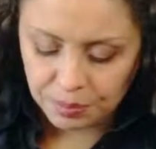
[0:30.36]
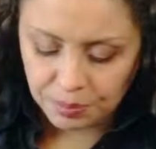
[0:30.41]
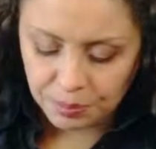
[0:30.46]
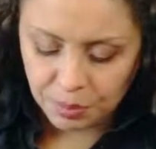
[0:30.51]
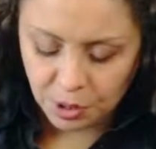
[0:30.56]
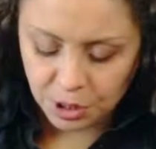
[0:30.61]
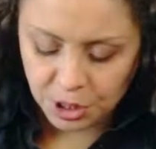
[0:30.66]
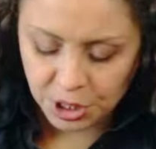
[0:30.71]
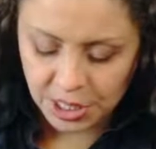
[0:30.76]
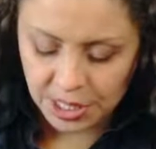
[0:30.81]

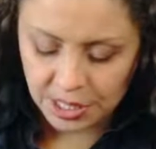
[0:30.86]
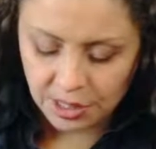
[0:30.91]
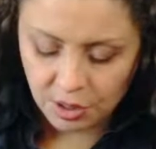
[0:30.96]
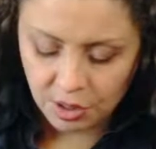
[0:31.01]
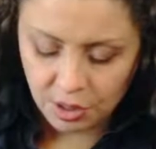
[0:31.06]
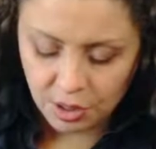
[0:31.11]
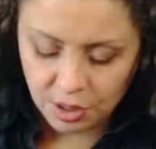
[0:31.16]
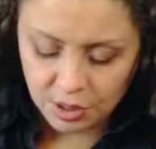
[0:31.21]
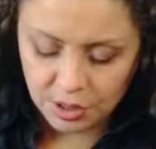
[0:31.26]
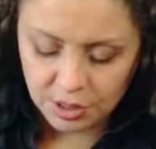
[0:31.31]
push it
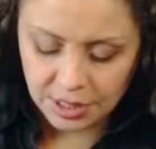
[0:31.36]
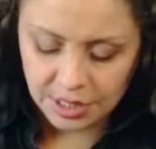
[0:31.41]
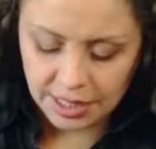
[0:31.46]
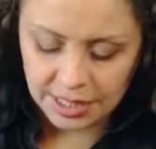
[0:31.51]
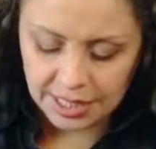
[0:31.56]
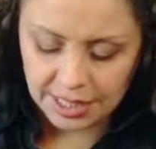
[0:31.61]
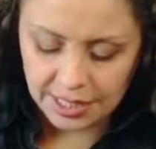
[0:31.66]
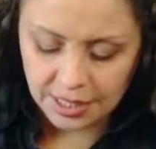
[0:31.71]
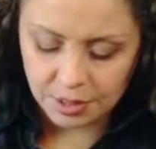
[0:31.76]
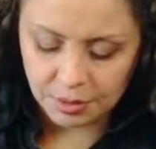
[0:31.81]

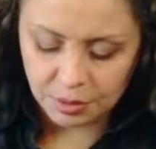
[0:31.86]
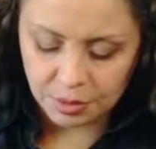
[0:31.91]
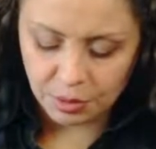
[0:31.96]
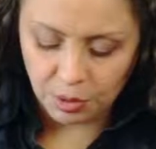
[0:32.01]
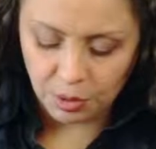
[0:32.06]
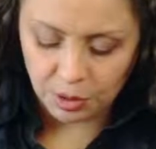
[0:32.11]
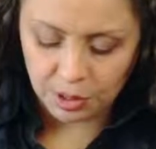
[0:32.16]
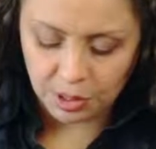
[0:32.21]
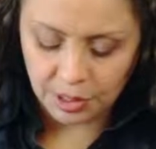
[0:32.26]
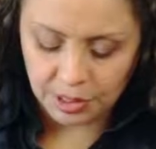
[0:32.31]
underneath with
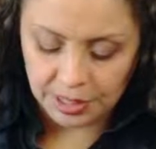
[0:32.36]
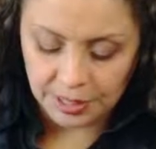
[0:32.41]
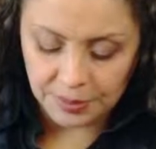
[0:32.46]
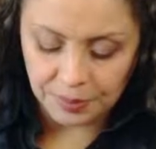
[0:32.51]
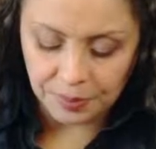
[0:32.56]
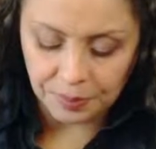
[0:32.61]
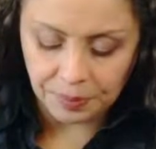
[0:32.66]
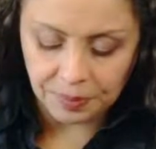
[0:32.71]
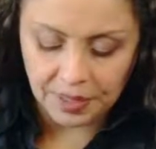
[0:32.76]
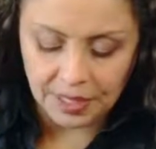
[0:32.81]
one colour,
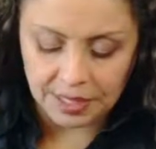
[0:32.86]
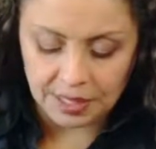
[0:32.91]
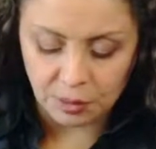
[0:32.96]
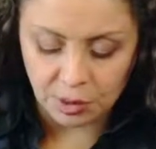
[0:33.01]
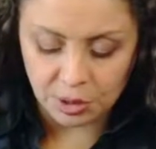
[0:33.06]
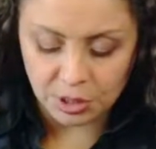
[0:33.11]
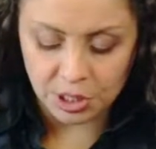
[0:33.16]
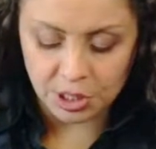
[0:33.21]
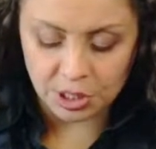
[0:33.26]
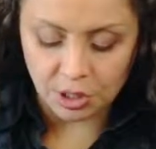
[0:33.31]
and then
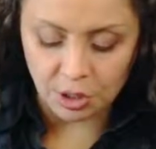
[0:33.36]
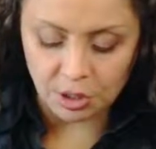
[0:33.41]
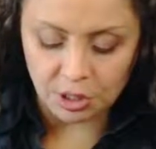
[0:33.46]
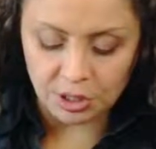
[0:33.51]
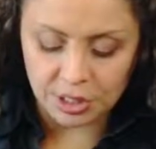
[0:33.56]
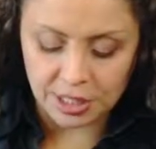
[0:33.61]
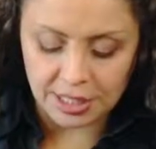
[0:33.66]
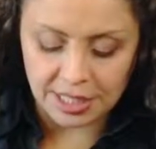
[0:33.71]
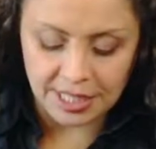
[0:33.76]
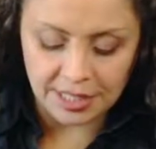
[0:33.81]
once it's gone
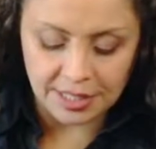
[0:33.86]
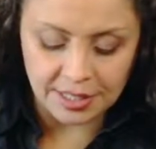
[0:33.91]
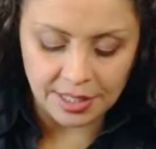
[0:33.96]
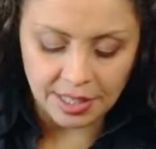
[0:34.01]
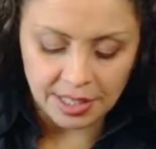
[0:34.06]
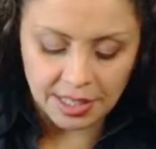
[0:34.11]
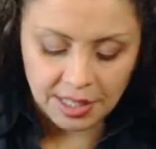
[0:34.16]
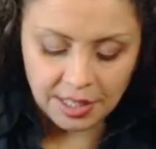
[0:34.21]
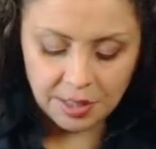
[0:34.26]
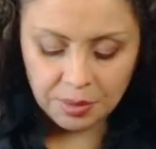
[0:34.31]
underneath,
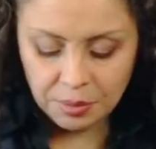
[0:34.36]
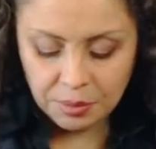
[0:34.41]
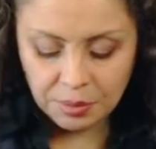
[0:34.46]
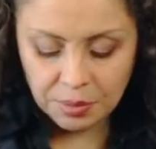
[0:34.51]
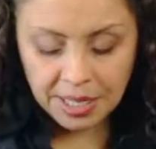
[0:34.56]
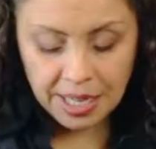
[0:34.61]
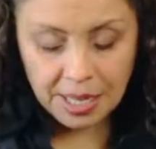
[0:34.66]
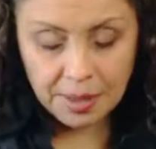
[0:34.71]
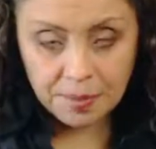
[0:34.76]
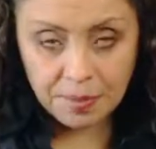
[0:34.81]

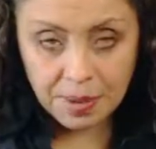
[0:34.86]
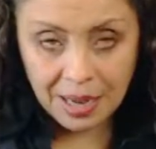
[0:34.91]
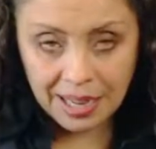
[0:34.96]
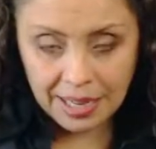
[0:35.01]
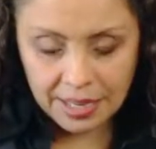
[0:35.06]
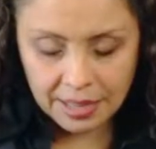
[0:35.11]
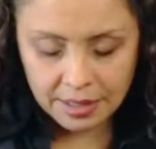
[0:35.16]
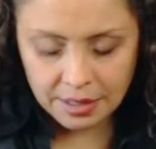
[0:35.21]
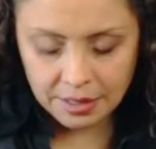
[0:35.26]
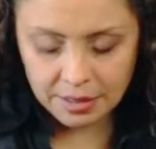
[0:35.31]
bring it
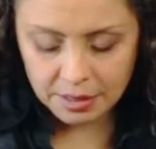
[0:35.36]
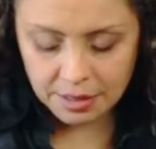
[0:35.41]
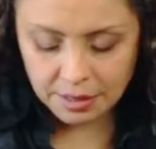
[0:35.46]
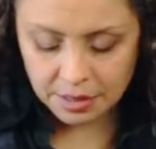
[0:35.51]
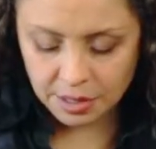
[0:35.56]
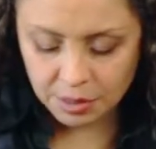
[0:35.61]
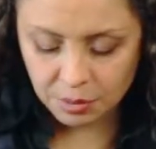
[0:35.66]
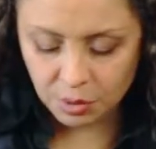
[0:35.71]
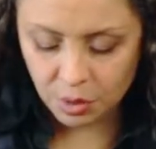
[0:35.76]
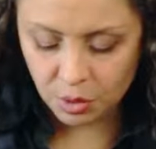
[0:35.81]
back
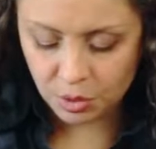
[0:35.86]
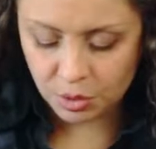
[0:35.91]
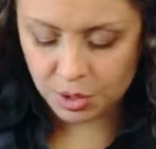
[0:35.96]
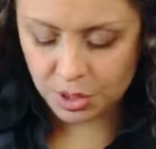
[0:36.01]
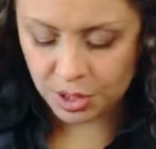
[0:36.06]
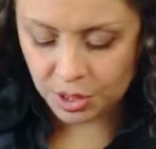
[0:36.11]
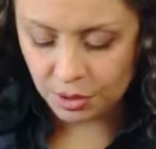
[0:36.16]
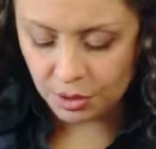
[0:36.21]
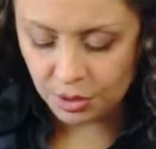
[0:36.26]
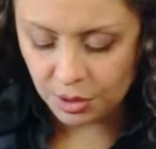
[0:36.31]
towards
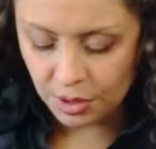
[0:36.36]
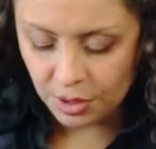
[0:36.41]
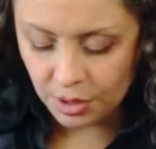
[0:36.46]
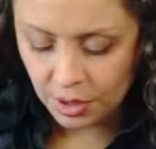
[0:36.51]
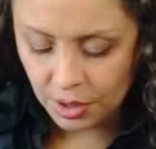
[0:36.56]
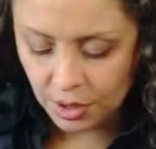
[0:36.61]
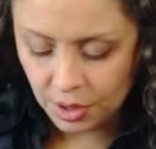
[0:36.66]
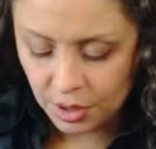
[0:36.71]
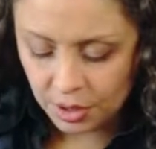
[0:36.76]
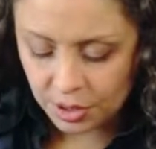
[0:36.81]
you
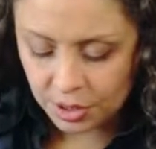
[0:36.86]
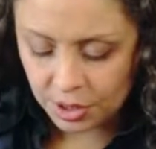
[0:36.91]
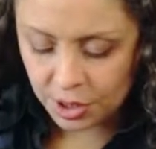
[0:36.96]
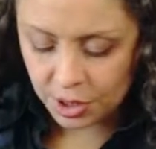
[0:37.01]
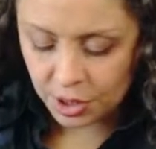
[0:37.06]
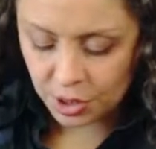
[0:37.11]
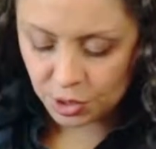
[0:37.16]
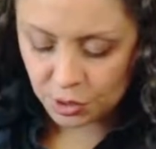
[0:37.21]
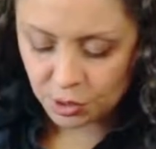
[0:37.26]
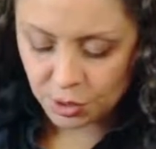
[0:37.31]

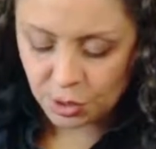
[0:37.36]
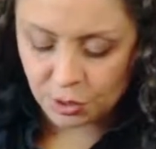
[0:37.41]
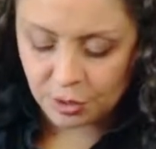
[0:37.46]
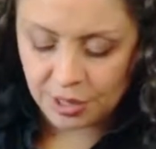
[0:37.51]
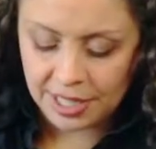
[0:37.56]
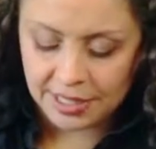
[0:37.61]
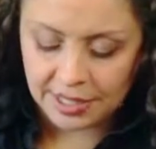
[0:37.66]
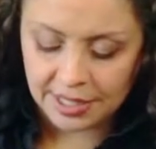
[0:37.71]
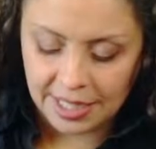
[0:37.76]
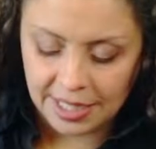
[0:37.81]
to
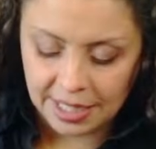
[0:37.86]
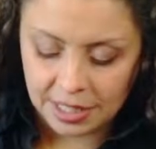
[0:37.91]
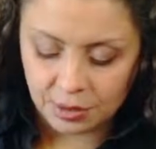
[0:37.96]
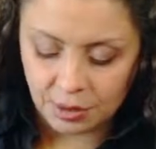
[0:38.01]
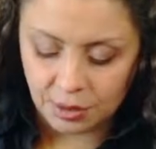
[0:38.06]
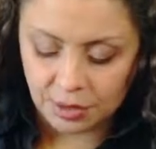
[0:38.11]
create the next